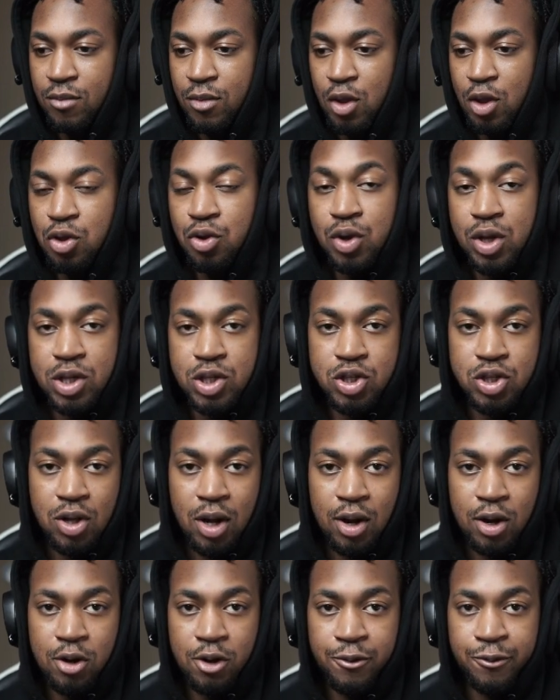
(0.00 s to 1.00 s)
you can
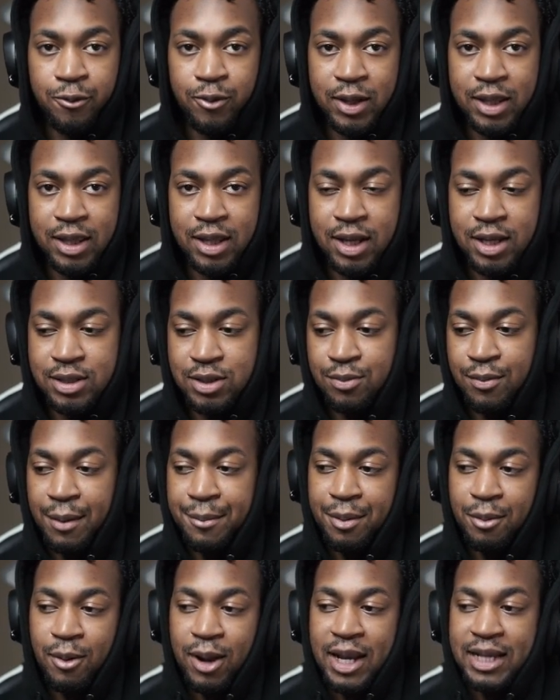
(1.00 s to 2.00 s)
start off with this.
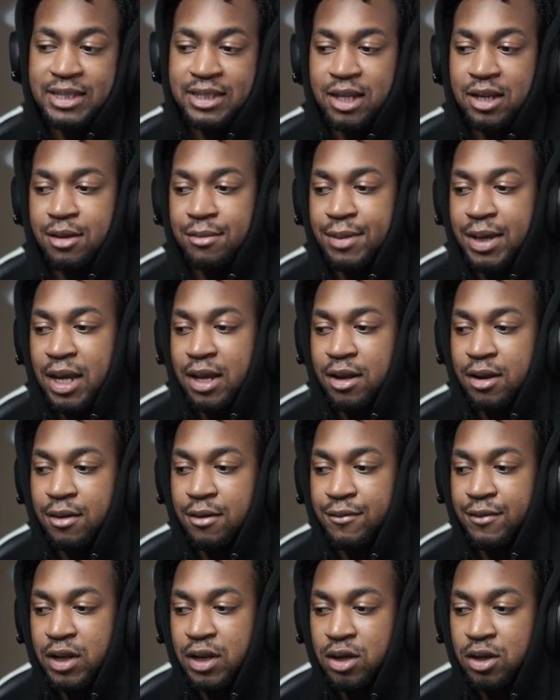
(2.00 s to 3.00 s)
Remember when I said in the beginning of
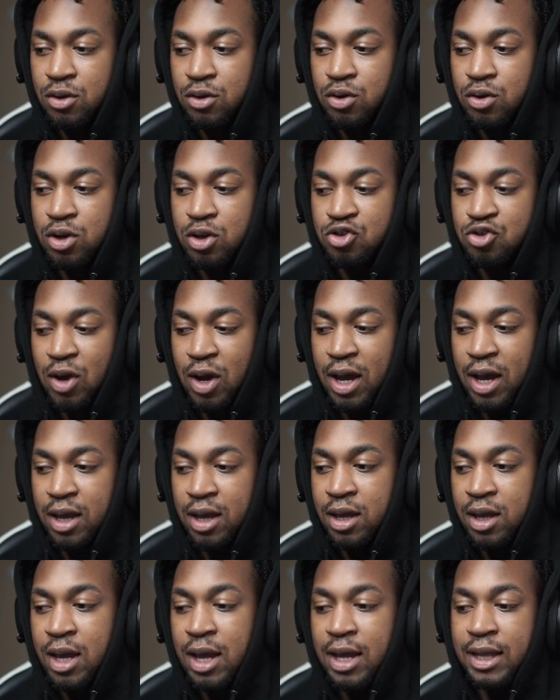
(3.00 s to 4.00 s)
the video, you could try
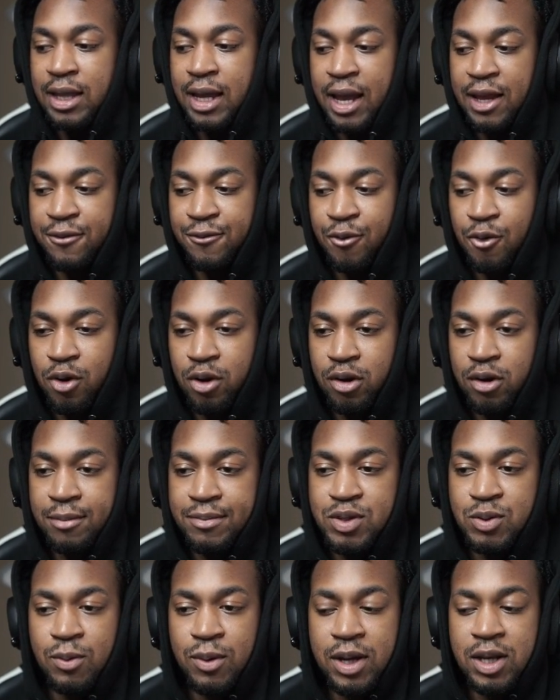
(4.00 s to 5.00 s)
the edge FOREGRIP?
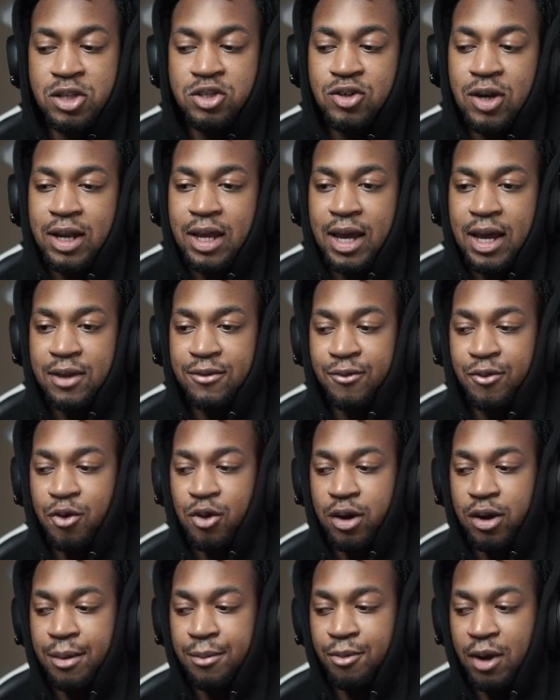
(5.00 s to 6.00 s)
So we're going to try the edge
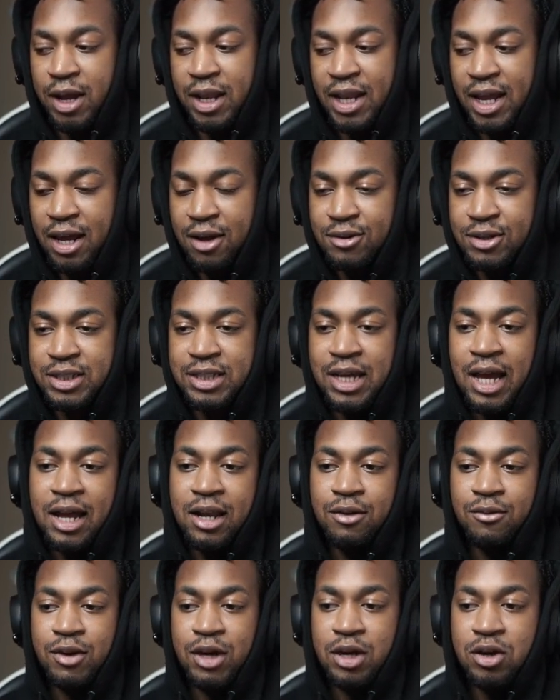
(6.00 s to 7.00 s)
FOREGRIP right now and see how
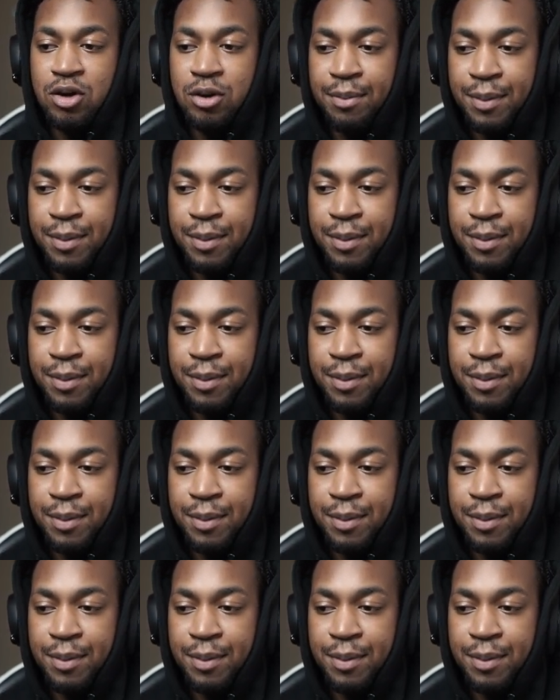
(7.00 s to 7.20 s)
the recoil